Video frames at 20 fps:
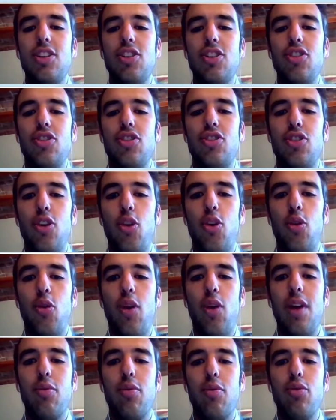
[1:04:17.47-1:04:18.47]
So
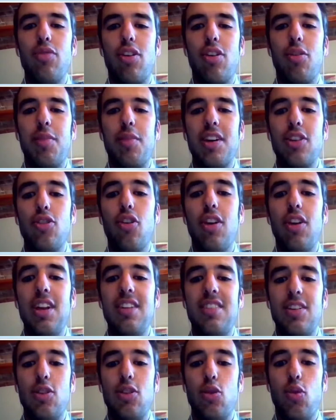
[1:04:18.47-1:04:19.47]
I would recommend, don't
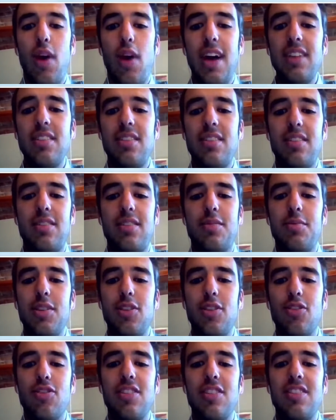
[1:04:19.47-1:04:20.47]
listen to us,
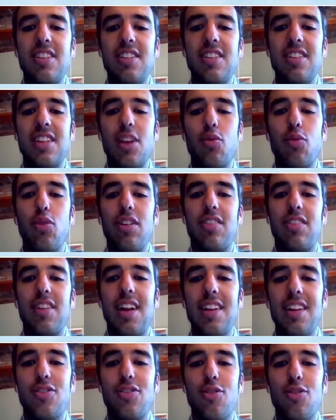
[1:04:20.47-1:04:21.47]
because it's easy that we sell
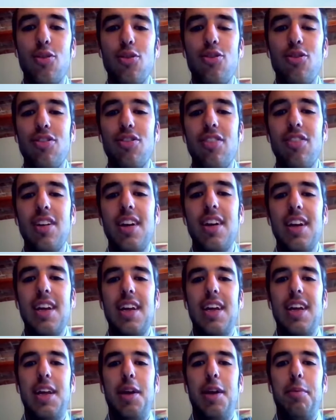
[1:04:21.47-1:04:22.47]
the solution,
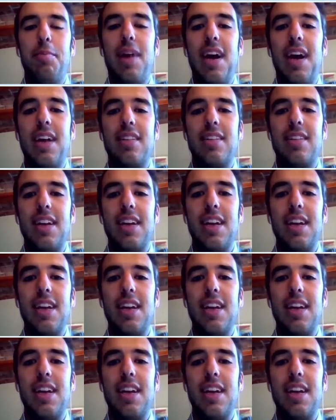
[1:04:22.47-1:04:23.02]
but